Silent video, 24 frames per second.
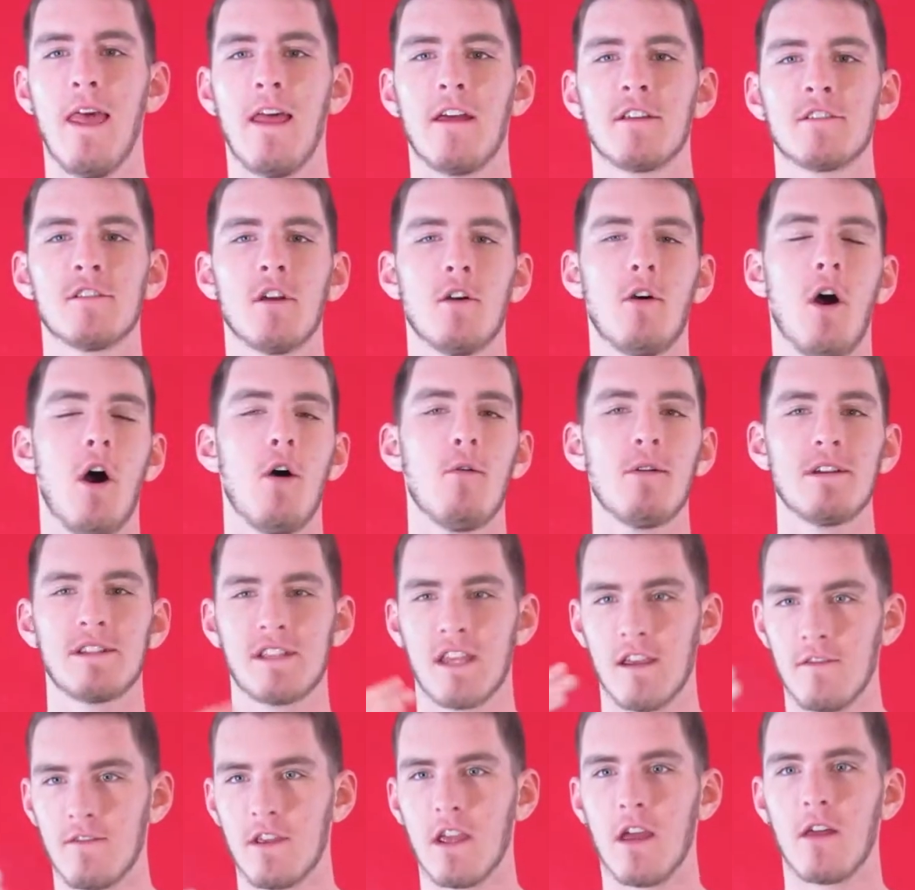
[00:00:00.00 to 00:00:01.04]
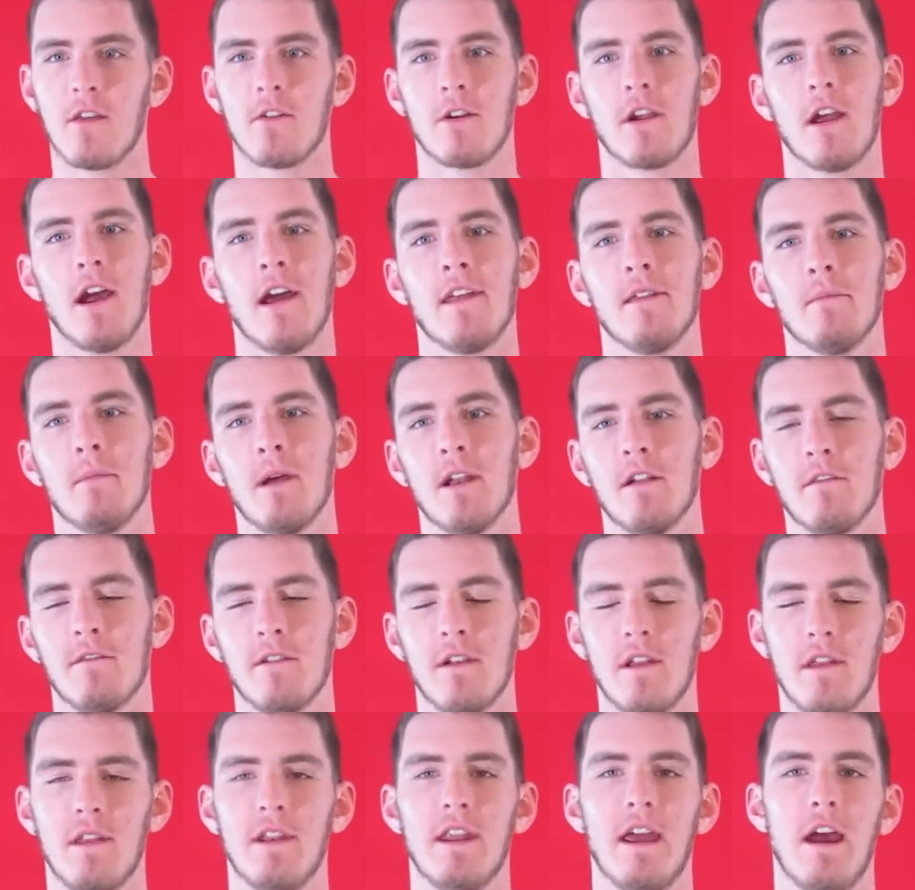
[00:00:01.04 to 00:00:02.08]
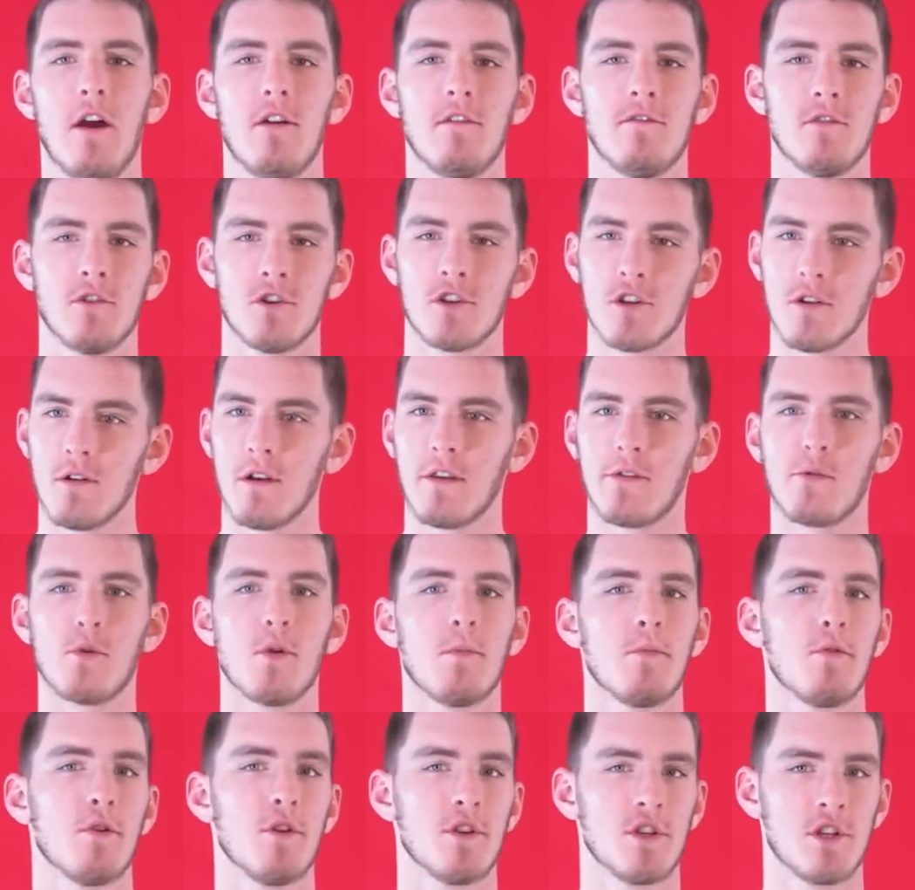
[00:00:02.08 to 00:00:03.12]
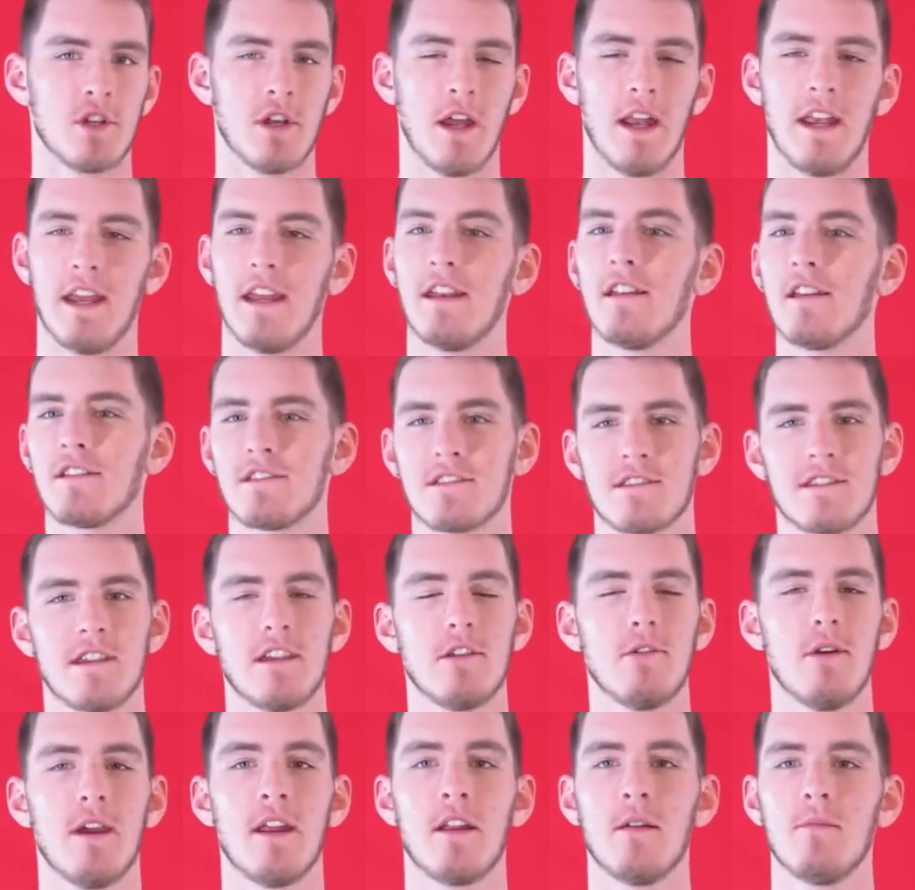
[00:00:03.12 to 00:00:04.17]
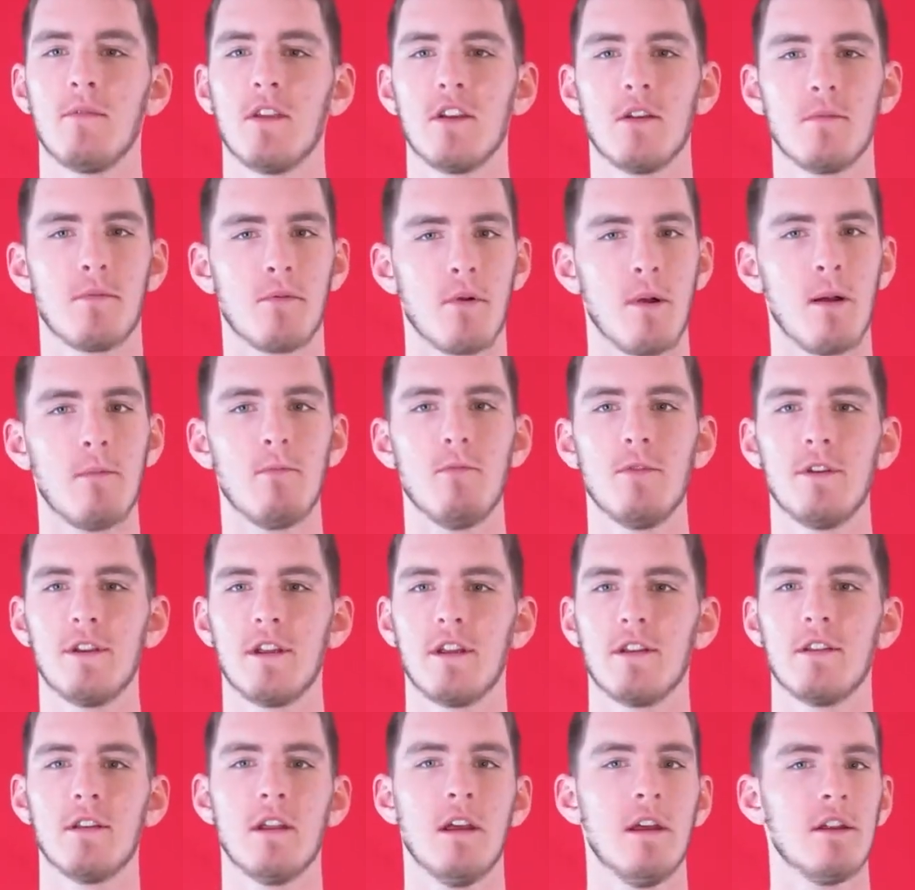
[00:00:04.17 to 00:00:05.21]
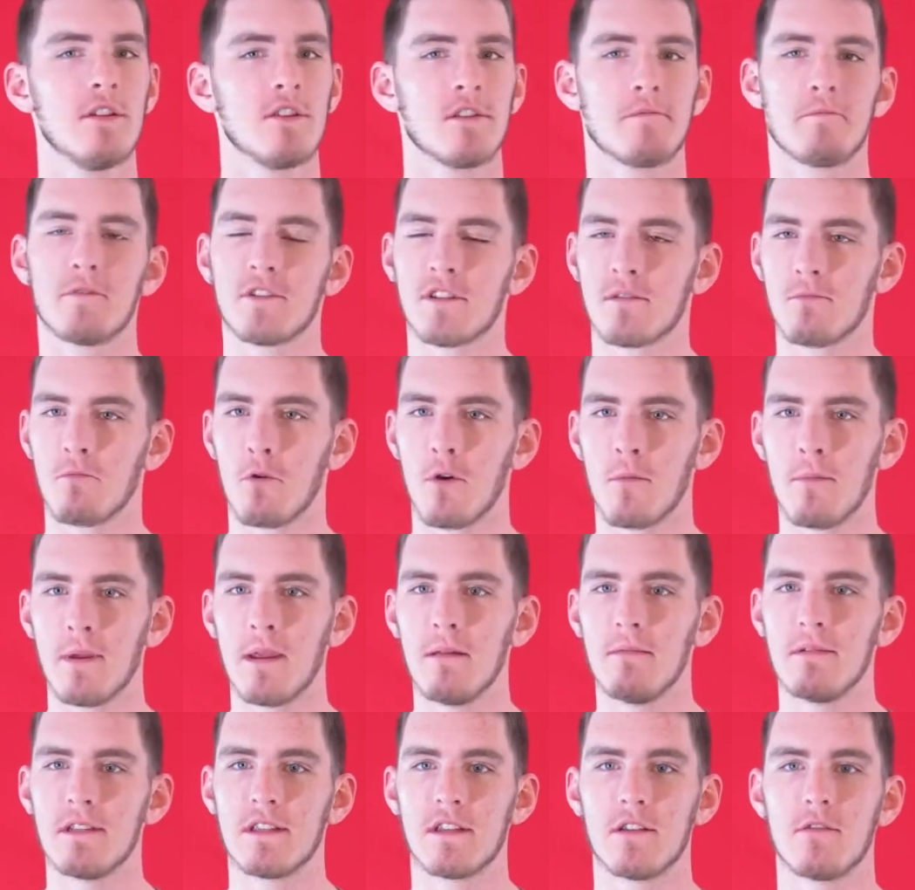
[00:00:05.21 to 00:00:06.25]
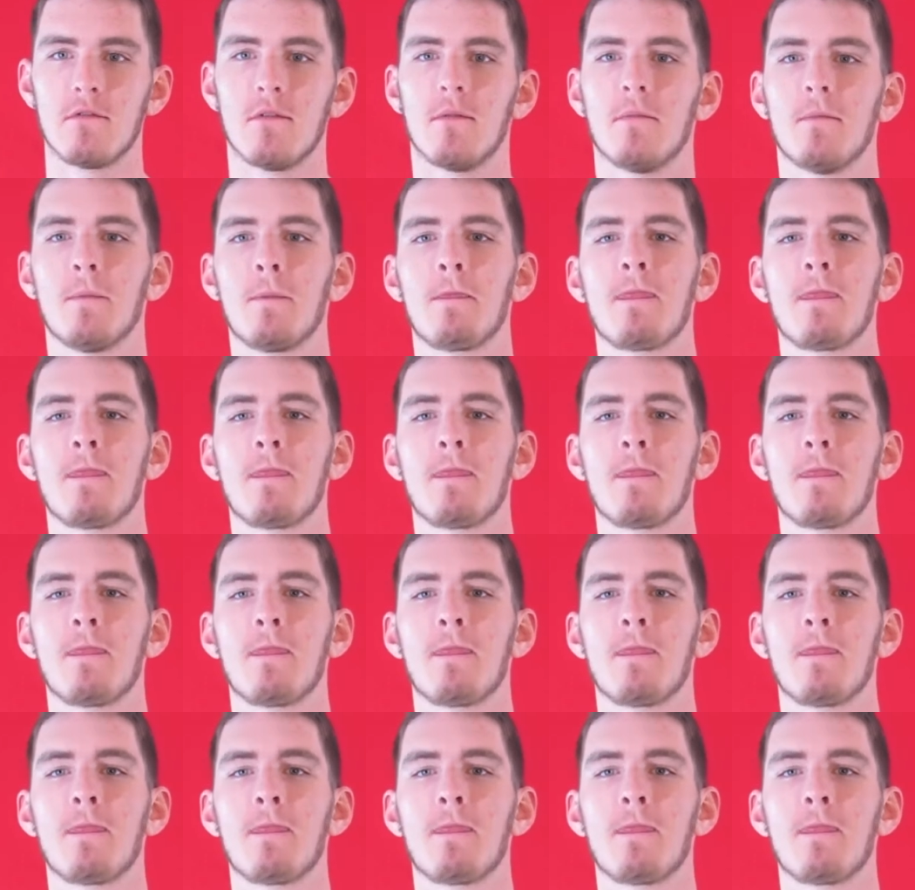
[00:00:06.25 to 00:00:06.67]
So always give the other guy the benefit of the doubt. If you're shooting through a bush and he doesn't say you hit him, then you probably didn't. Just put some more BBs into him.